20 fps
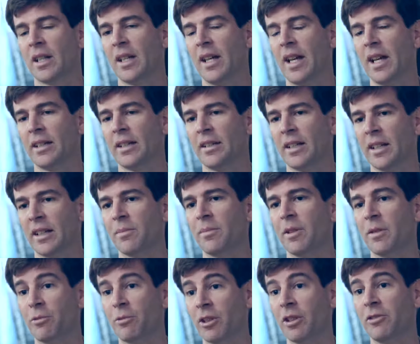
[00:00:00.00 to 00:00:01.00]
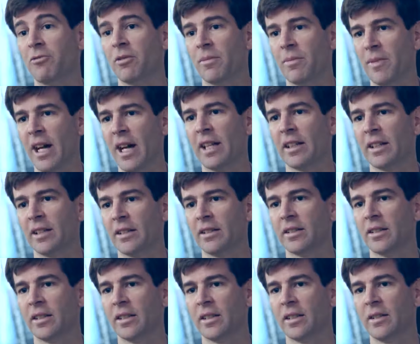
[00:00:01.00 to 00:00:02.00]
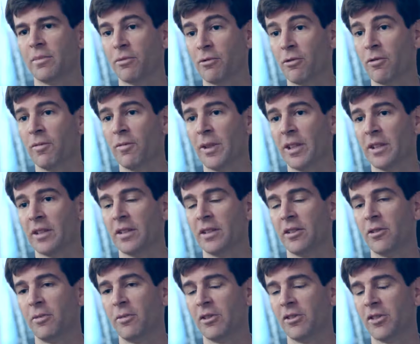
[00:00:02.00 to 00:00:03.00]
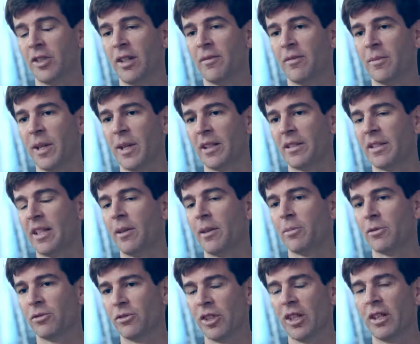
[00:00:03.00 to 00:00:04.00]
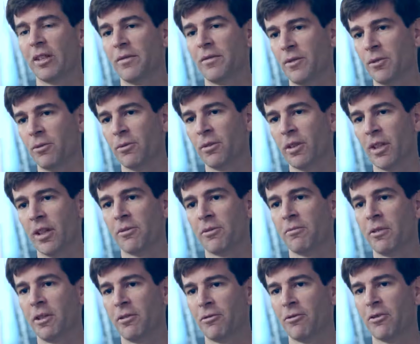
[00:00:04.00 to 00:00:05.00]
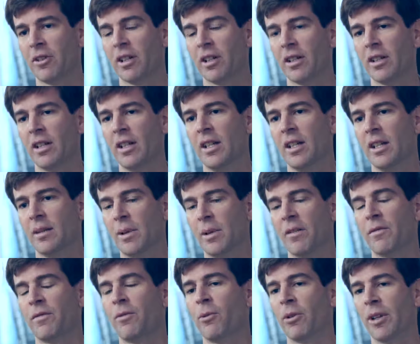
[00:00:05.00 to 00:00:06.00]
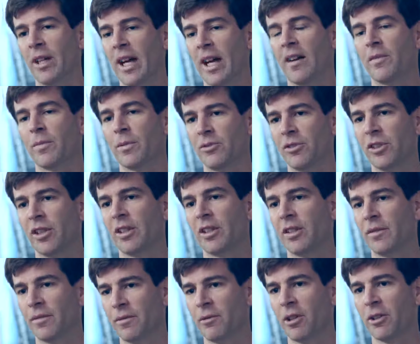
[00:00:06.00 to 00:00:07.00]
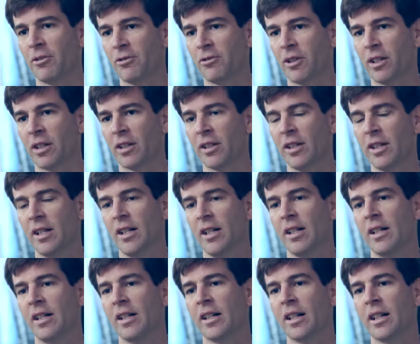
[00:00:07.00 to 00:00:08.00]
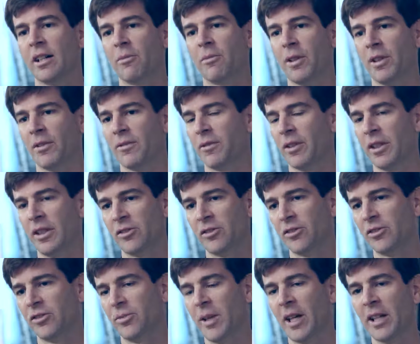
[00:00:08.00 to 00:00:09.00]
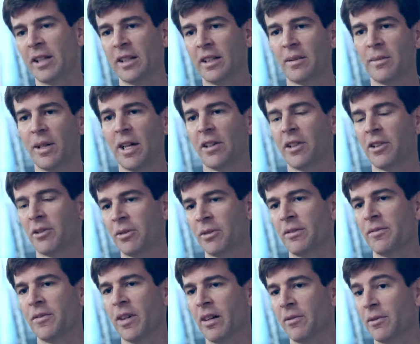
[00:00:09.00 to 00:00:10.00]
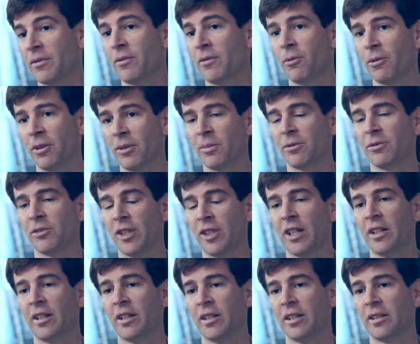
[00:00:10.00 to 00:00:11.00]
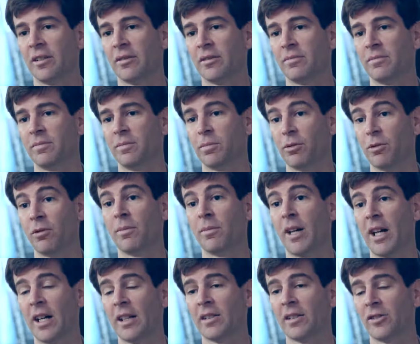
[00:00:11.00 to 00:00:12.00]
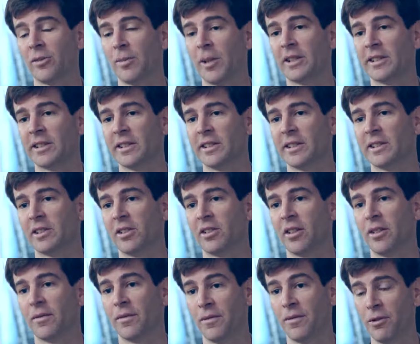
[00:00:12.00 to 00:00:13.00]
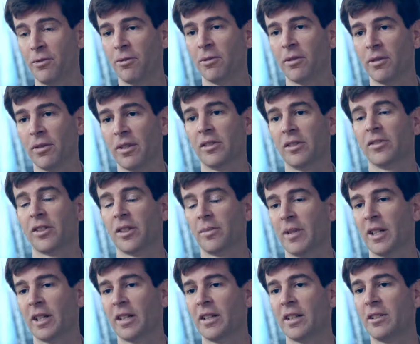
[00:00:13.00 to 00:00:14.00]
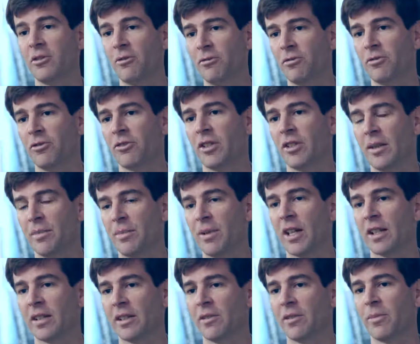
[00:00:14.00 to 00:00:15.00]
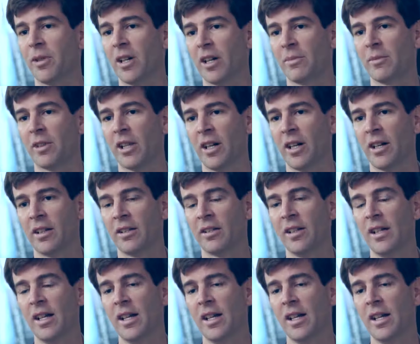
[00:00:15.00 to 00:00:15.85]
And it can be a pretty dramatic improvement. We save about 10% of the fuel on the rear truck, about 4.5% on the front truck, with fleets spending about 35 to 40% of their per mile expenses on fuel. This can make a huge impact to their bottom line.